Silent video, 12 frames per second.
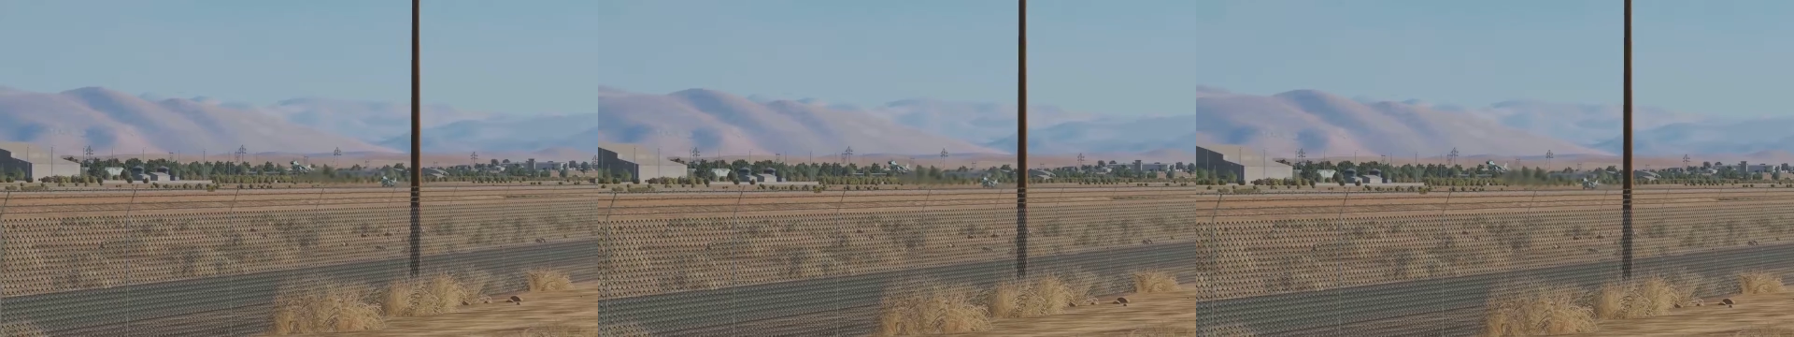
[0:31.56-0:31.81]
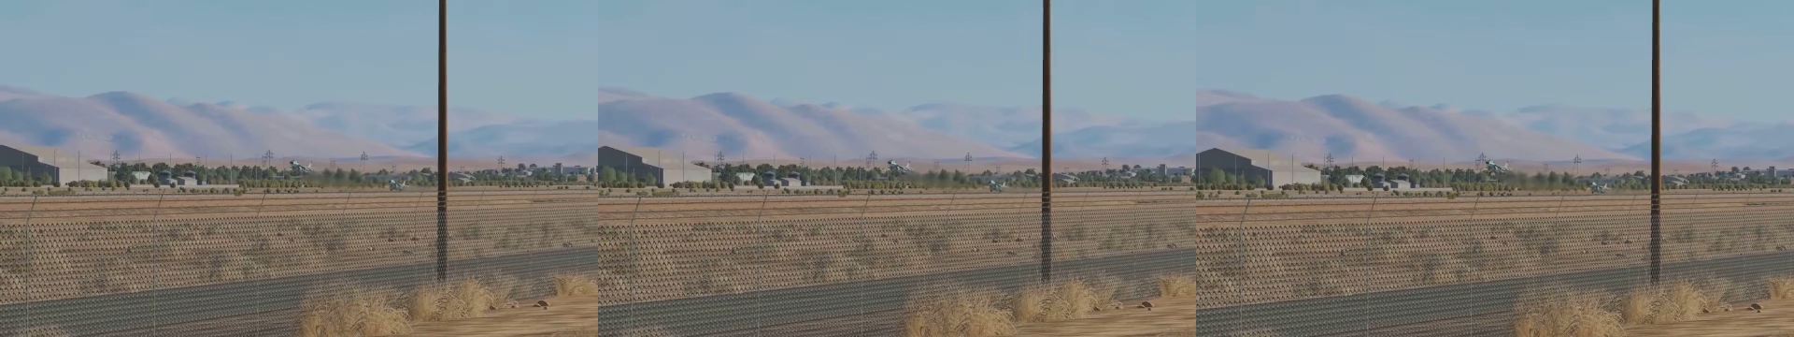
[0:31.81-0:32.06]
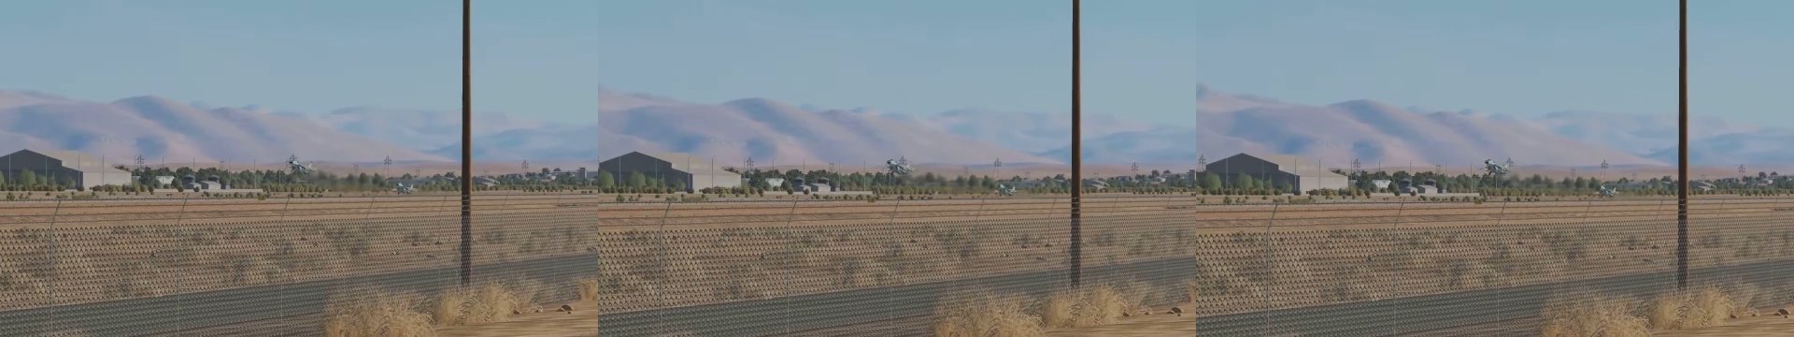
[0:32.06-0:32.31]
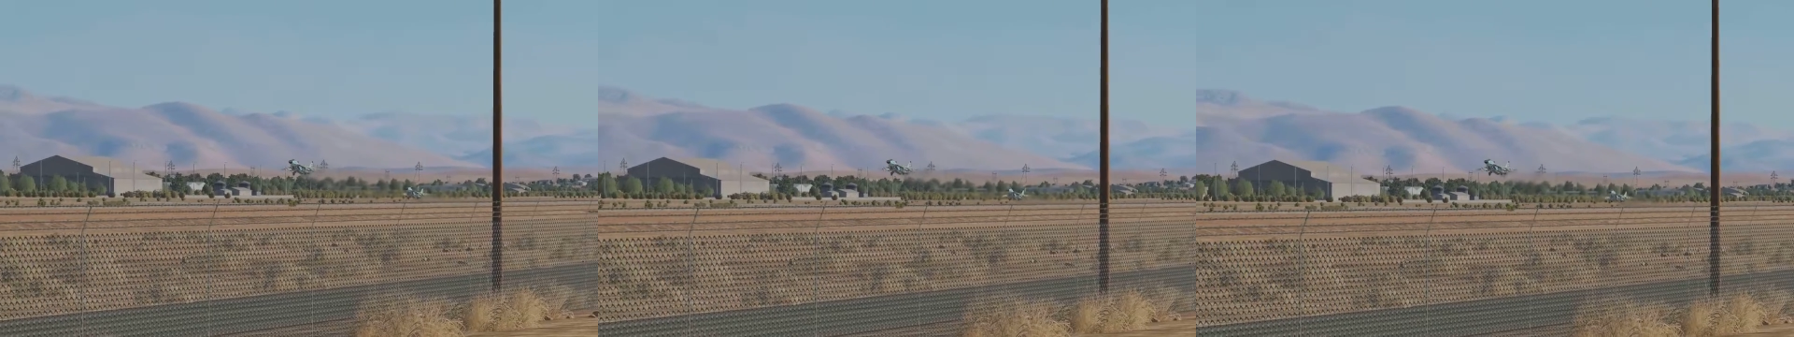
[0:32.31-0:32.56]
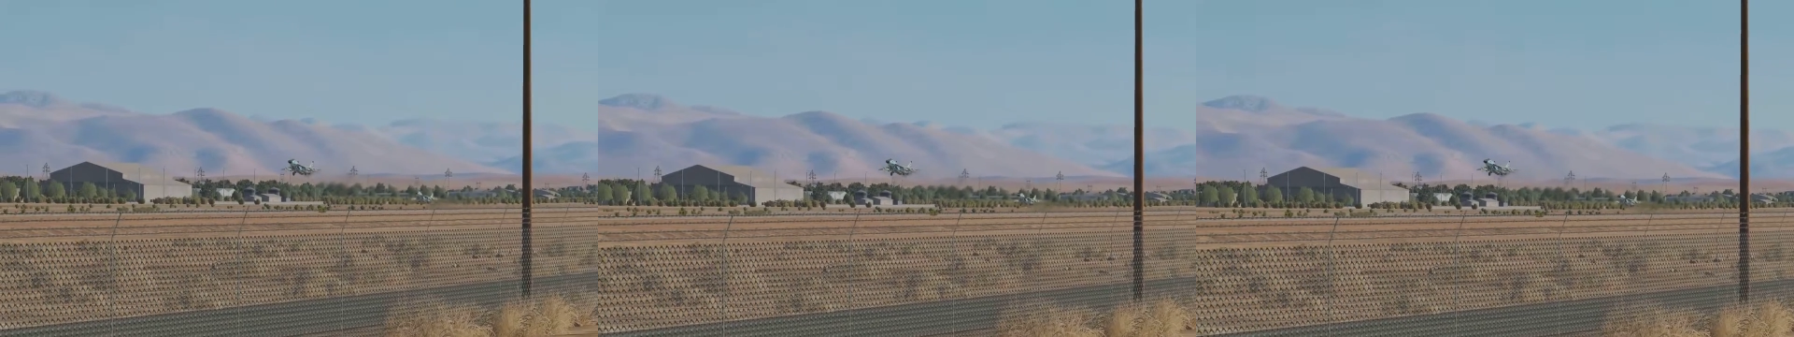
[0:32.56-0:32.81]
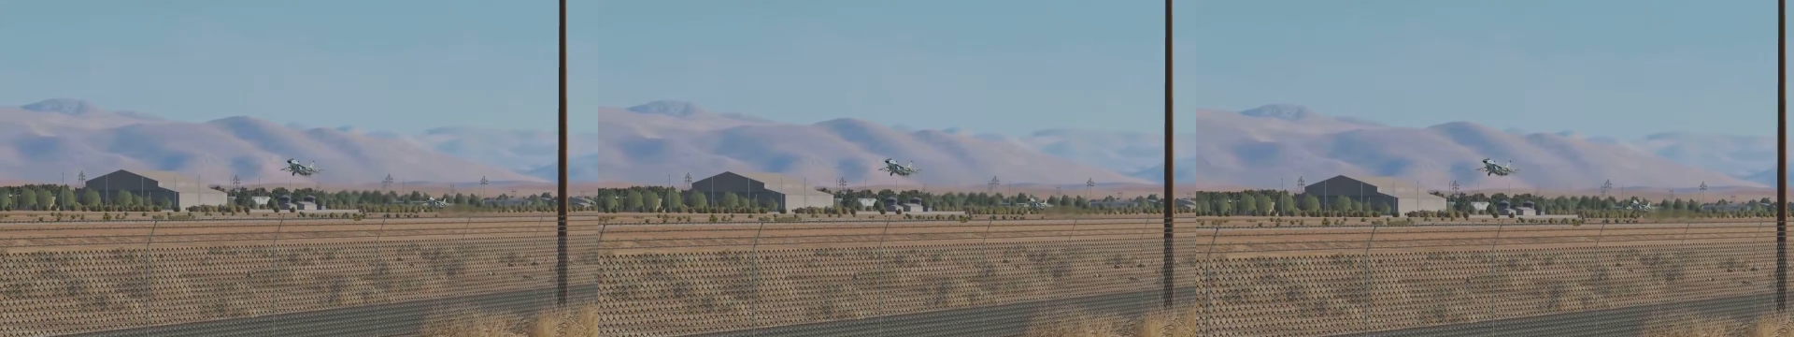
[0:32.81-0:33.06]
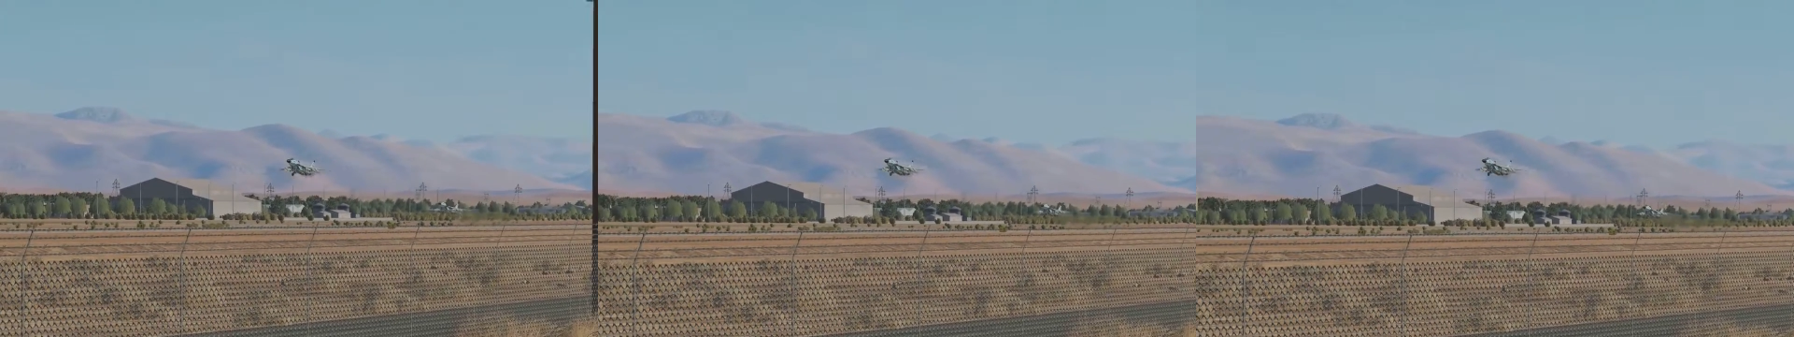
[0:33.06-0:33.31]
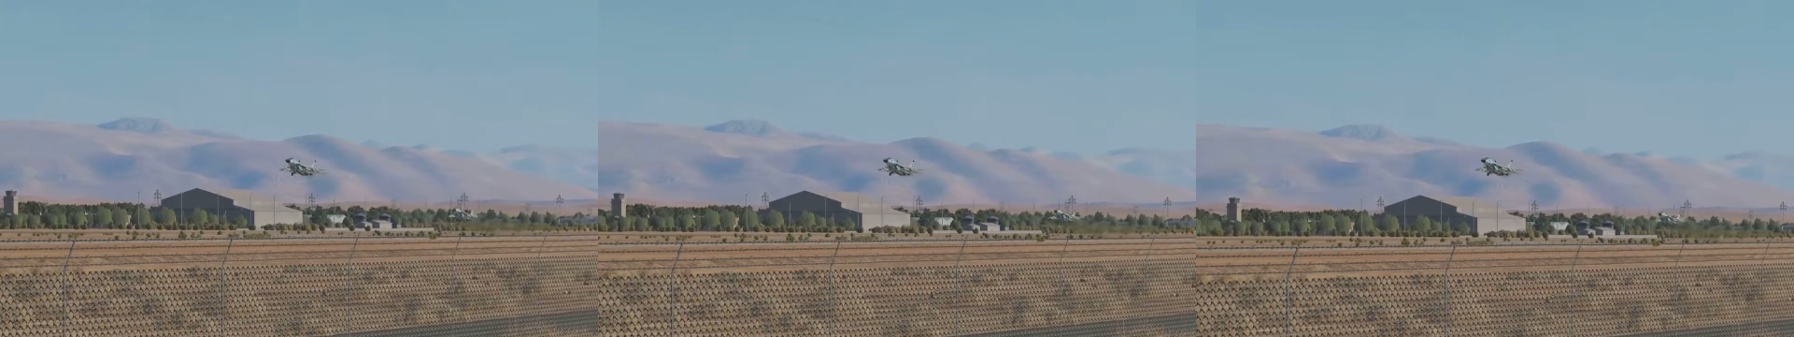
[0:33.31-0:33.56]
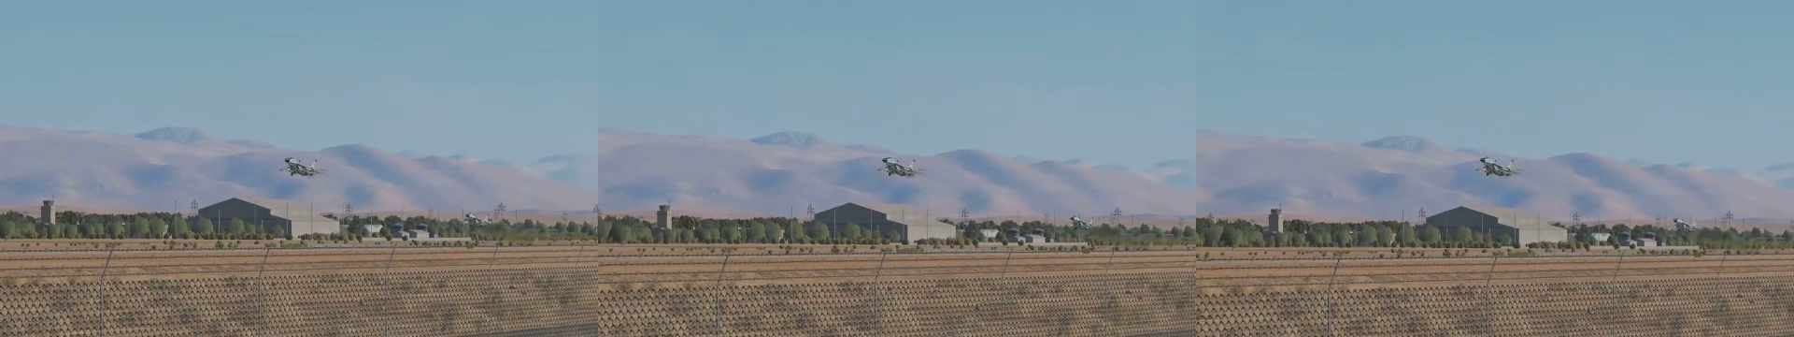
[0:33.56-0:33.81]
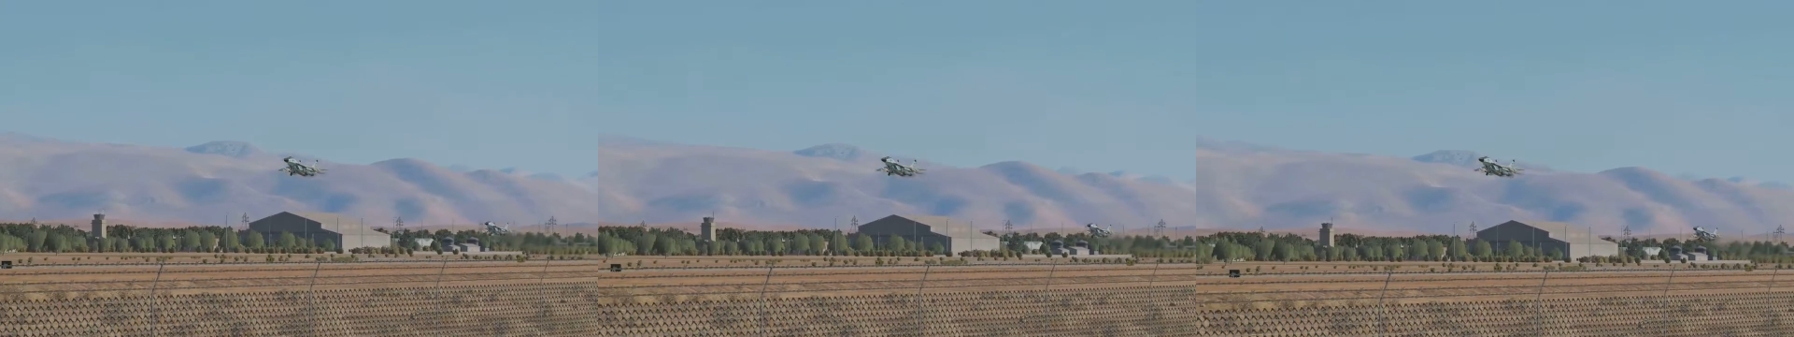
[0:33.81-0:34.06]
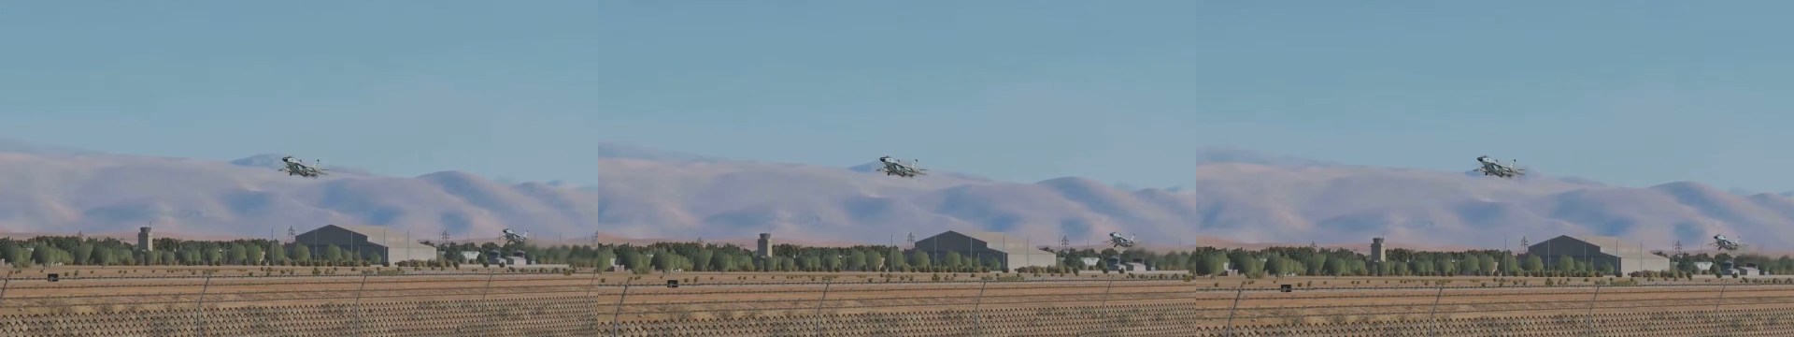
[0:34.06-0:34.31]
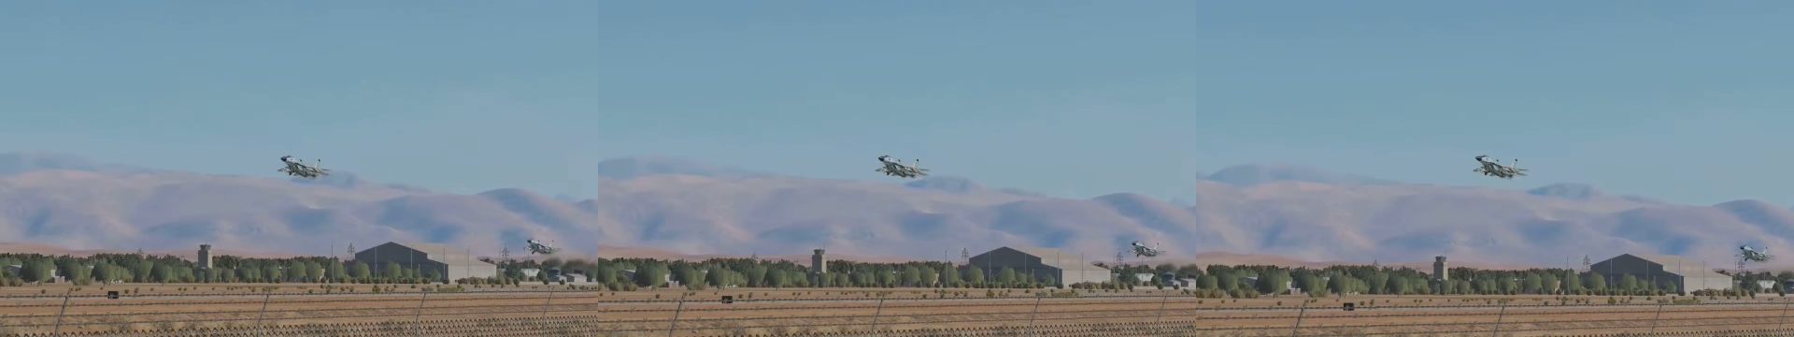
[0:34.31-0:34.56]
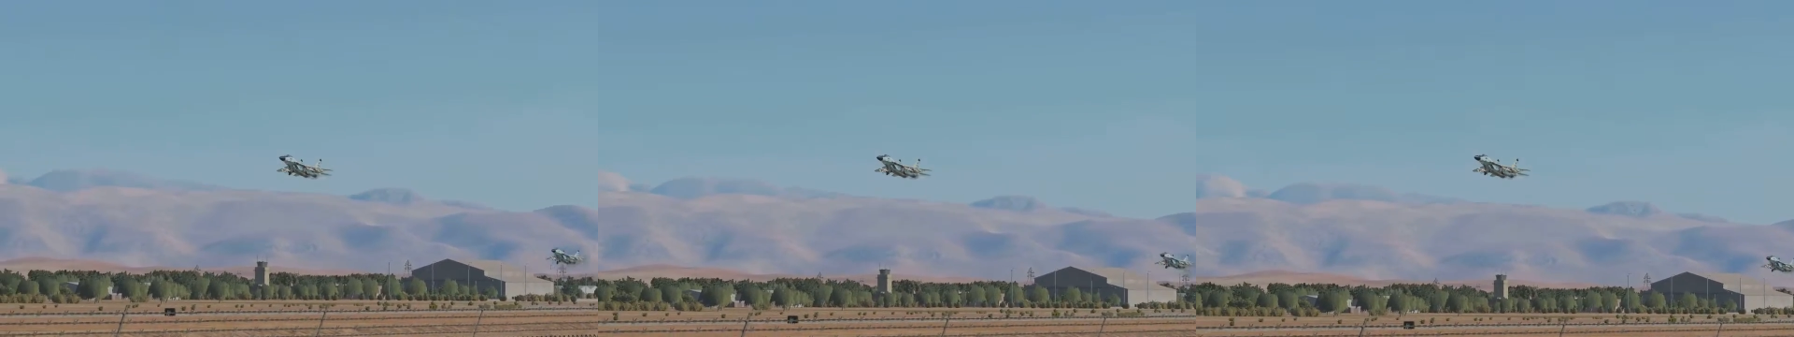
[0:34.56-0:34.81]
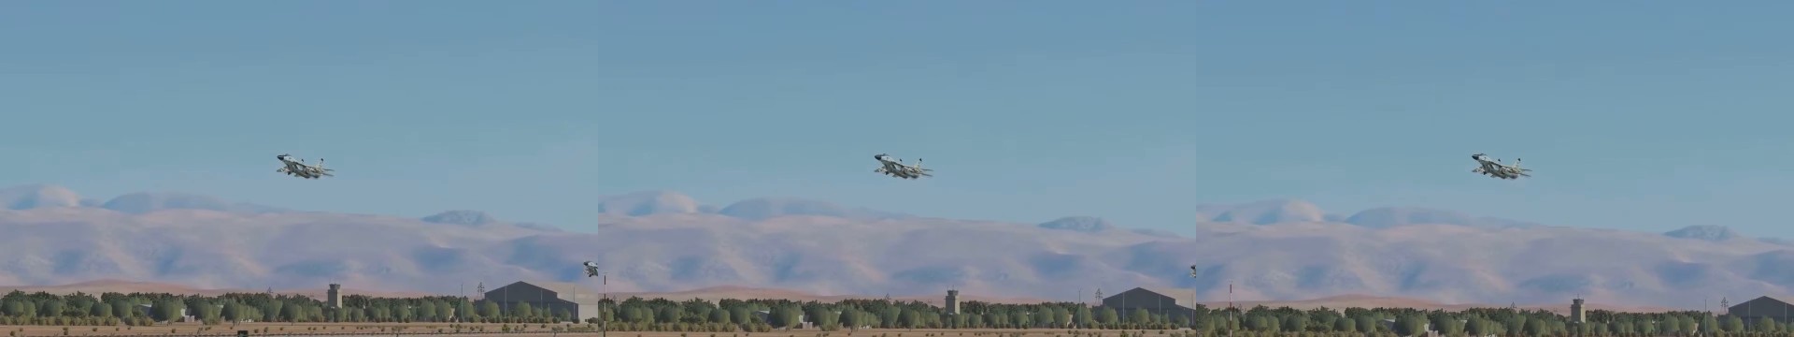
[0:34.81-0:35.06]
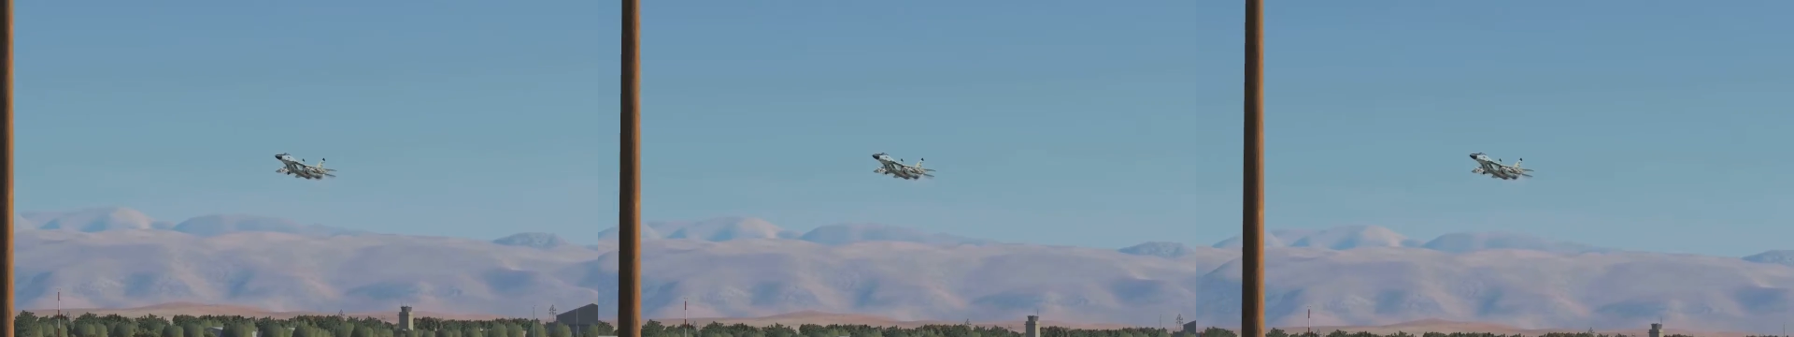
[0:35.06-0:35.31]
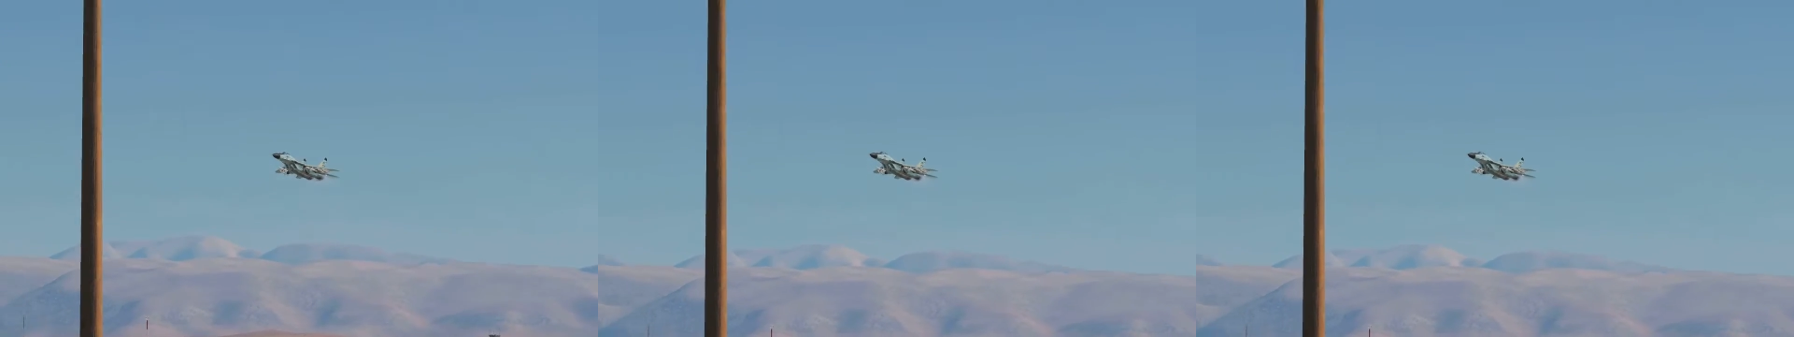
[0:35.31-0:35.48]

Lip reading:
(no speaker visible)